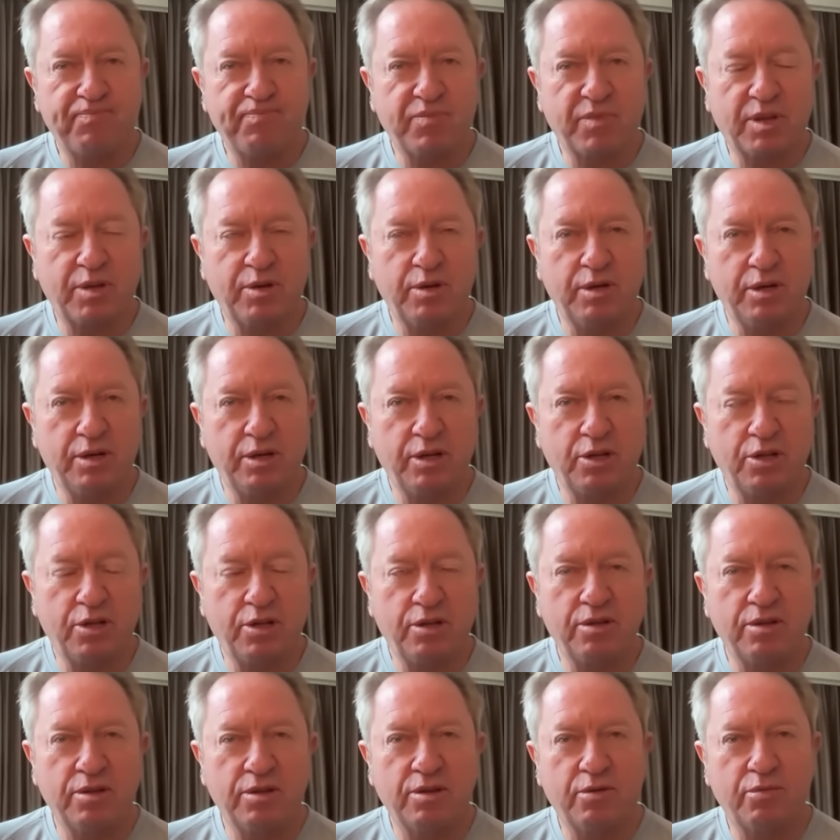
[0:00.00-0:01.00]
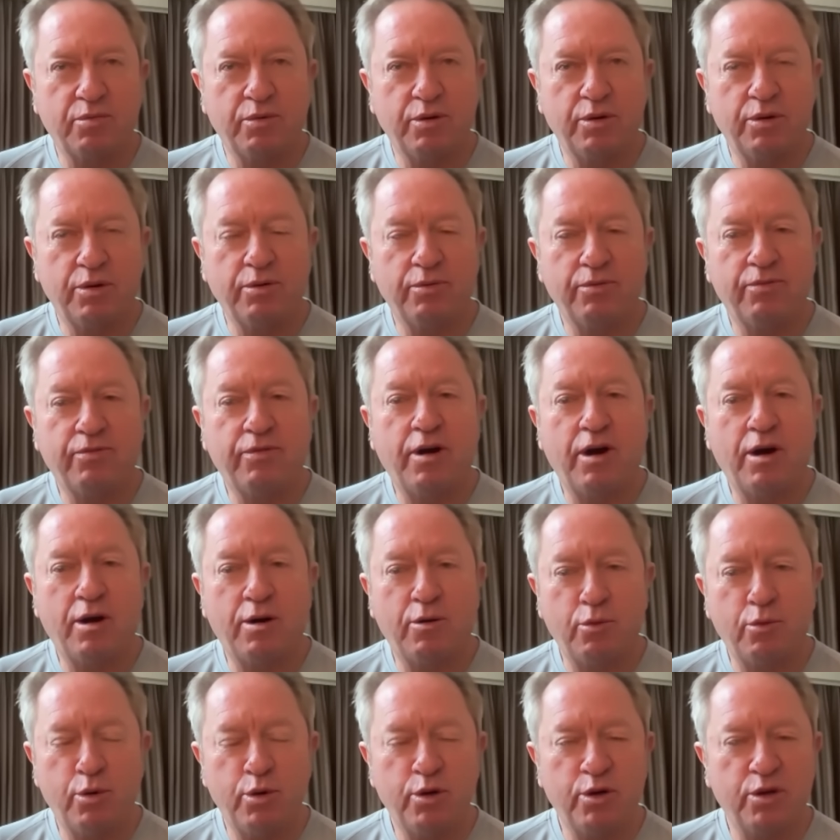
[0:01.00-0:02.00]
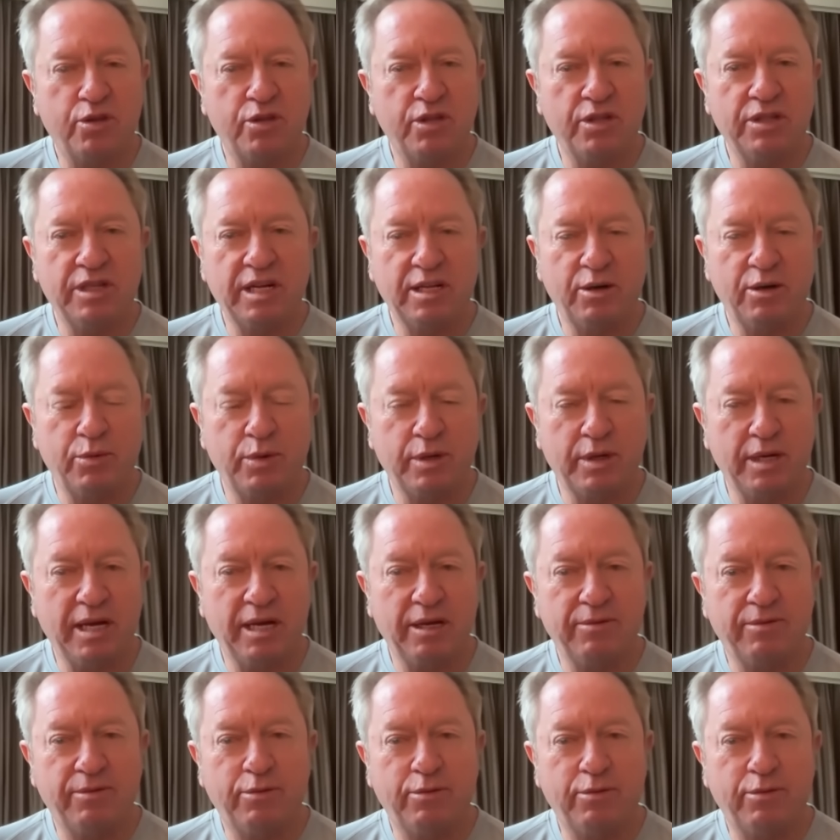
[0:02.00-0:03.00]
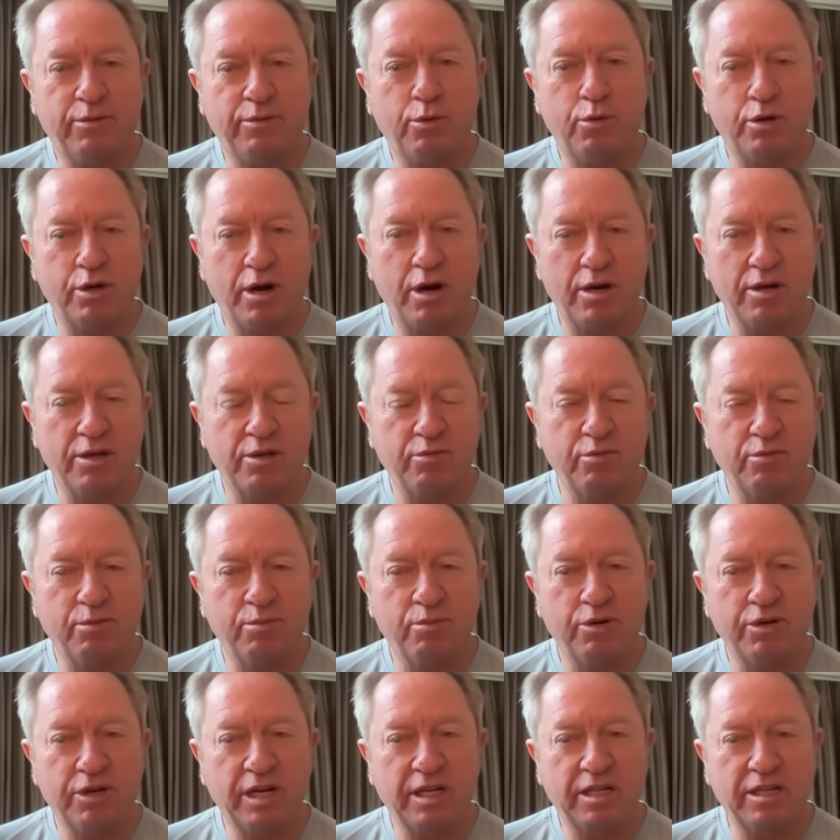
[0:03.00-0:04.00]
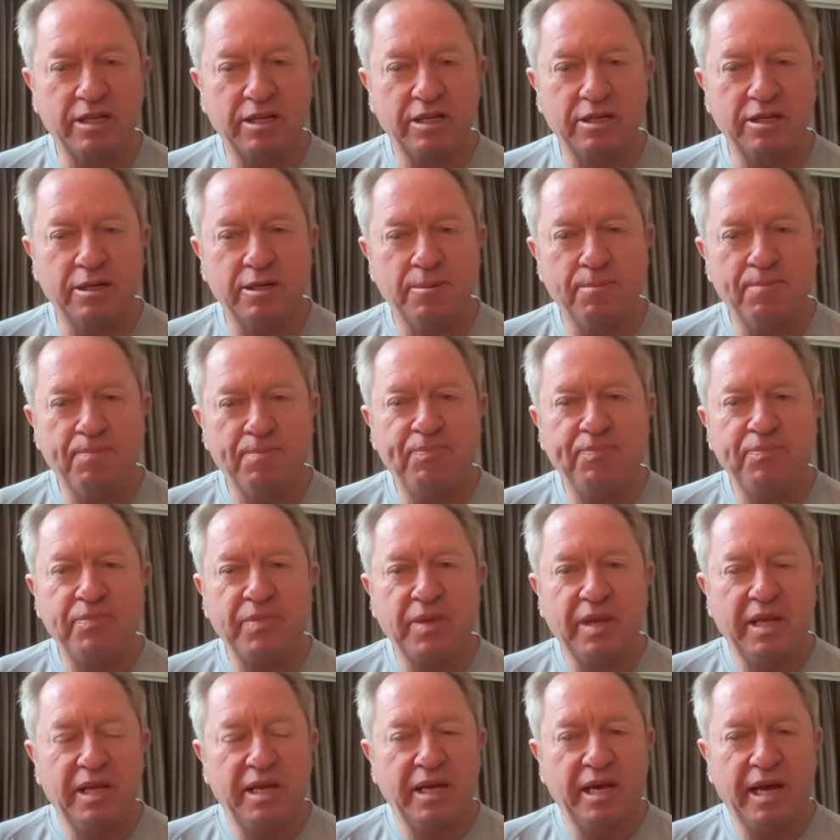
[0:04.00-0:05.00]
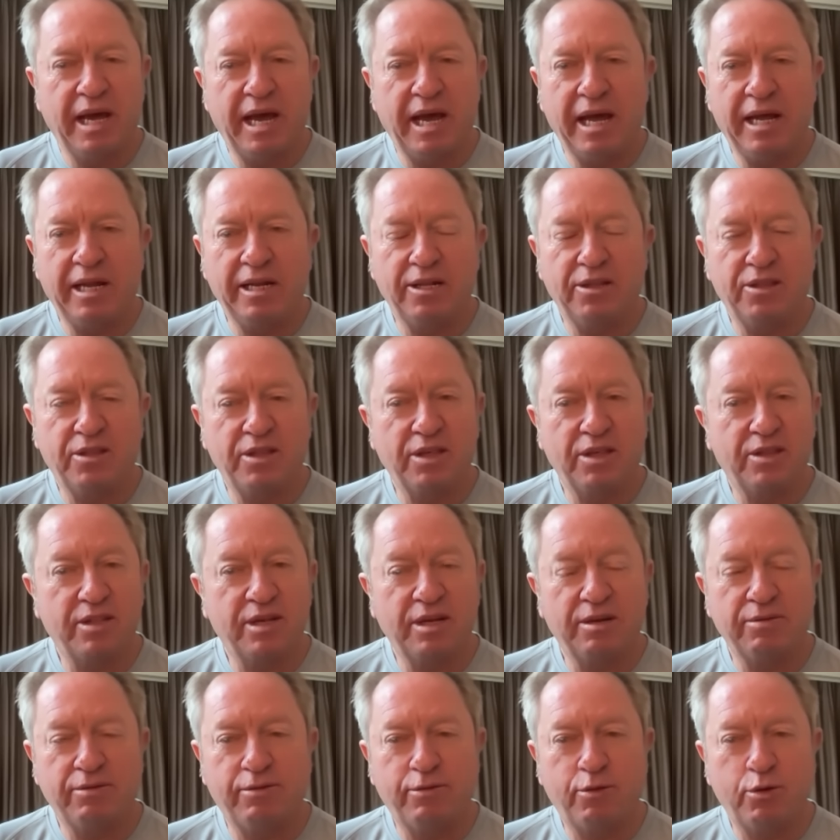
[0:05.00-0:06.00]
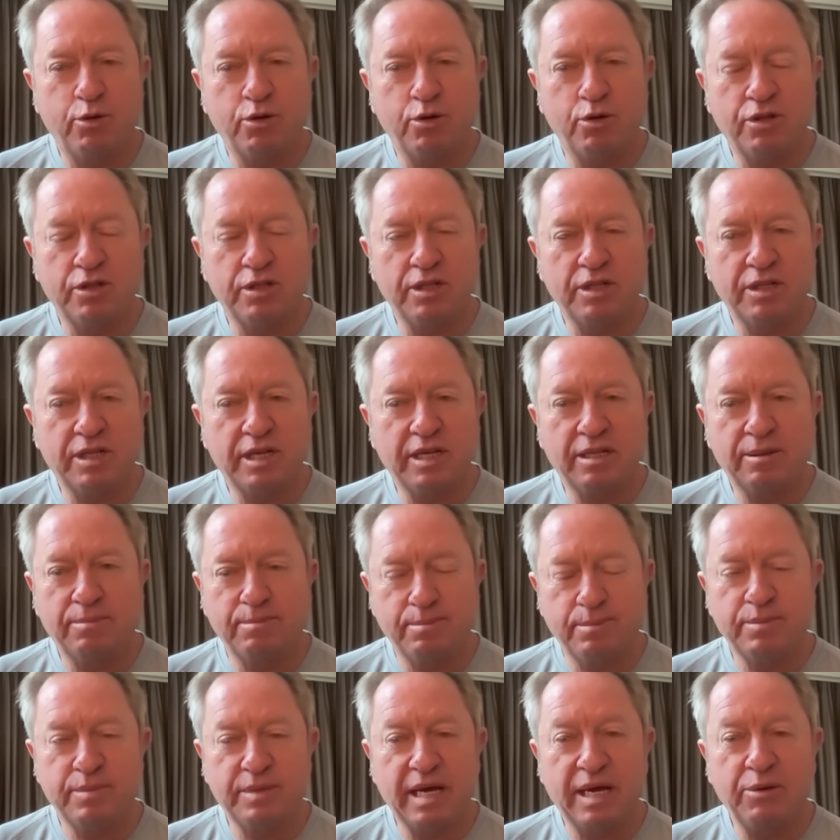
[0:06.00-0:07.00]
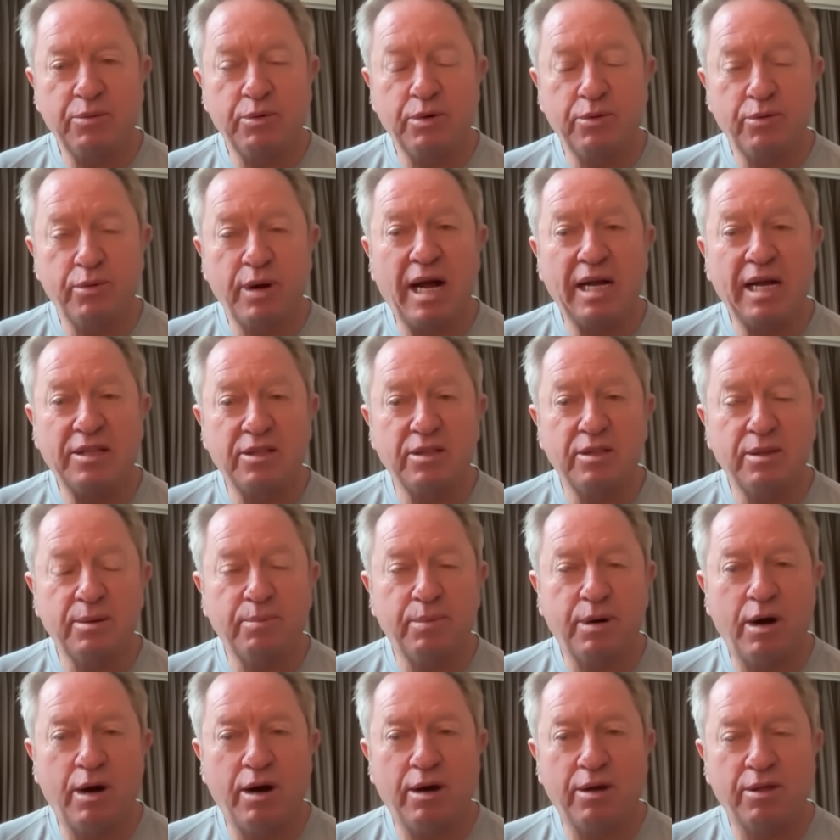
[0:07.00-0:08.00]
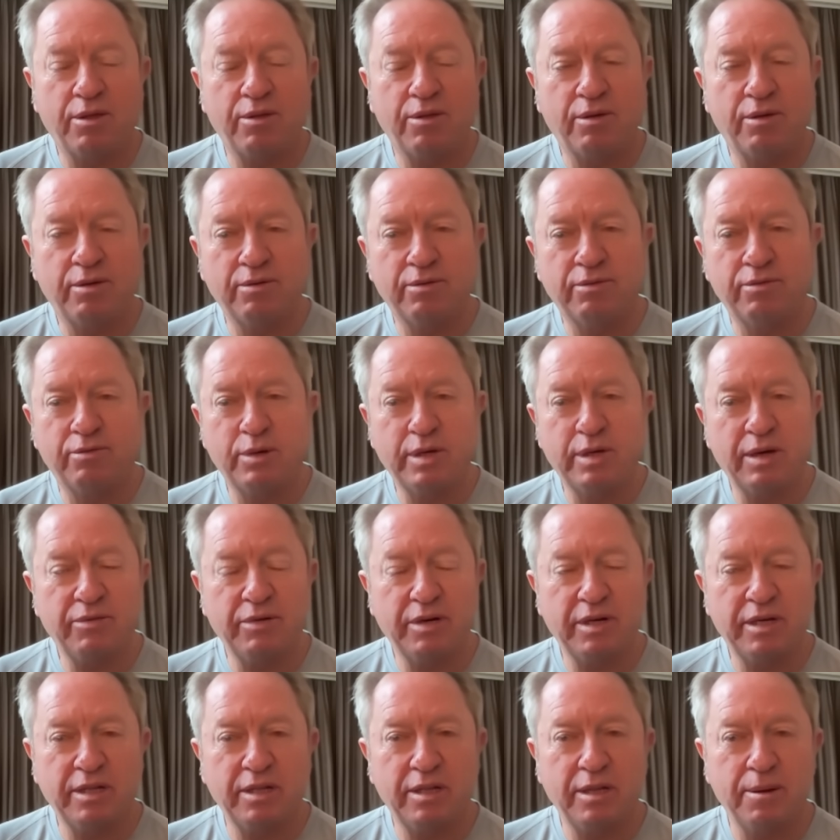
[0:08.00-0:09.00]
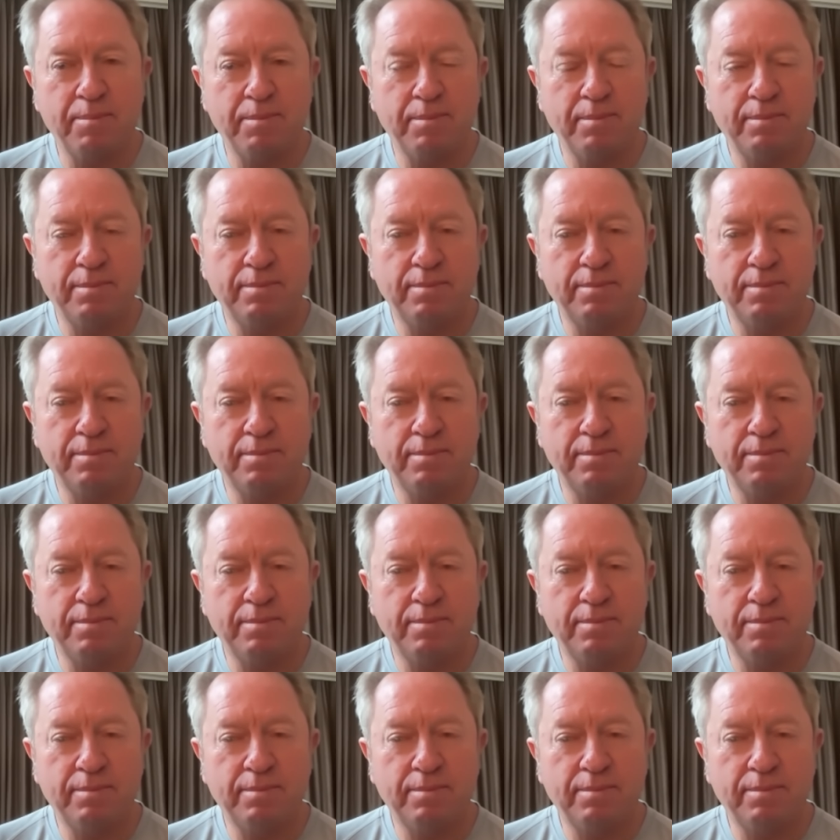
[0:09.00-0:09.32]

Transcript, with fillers: conditions were far worse than anyone had forecast or predicted, and it's just unfortunate that they were right in the path of whatever hit them.